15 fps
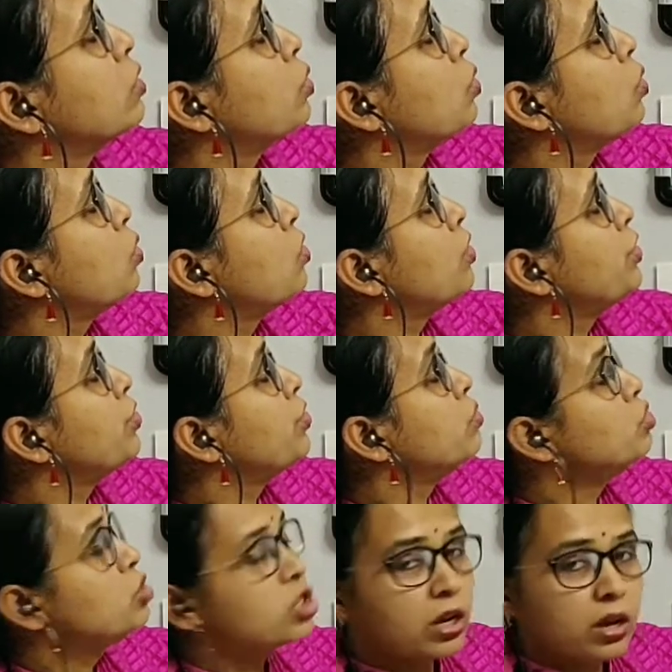banyan
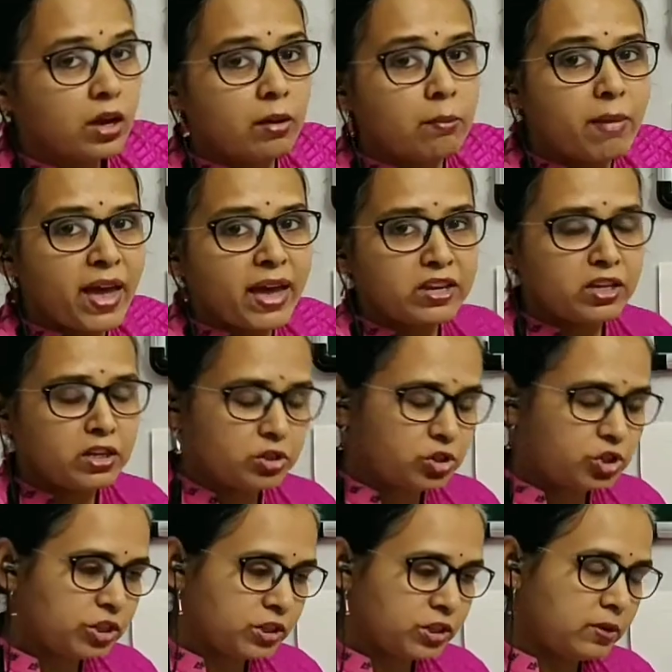tree. The
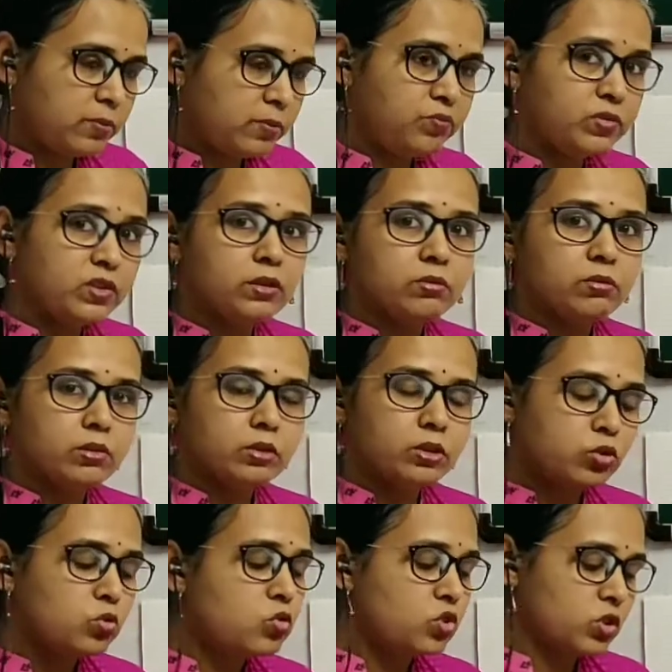roots, they were
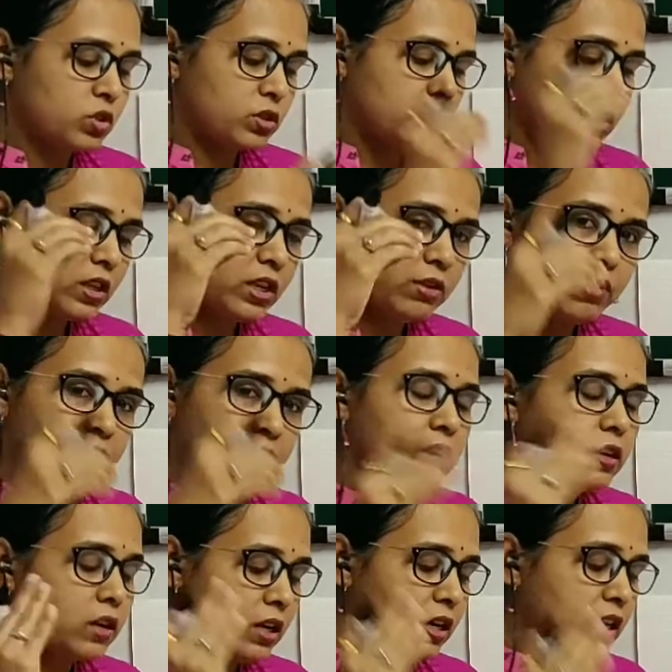deeper in
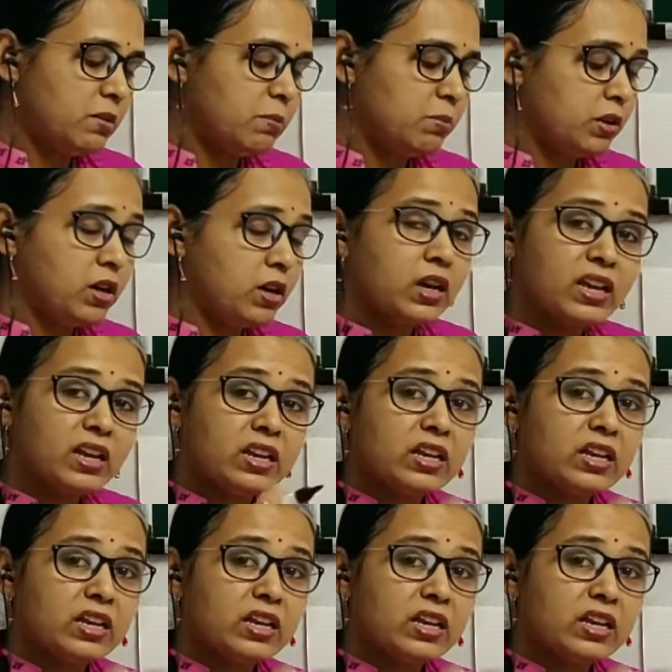his mind.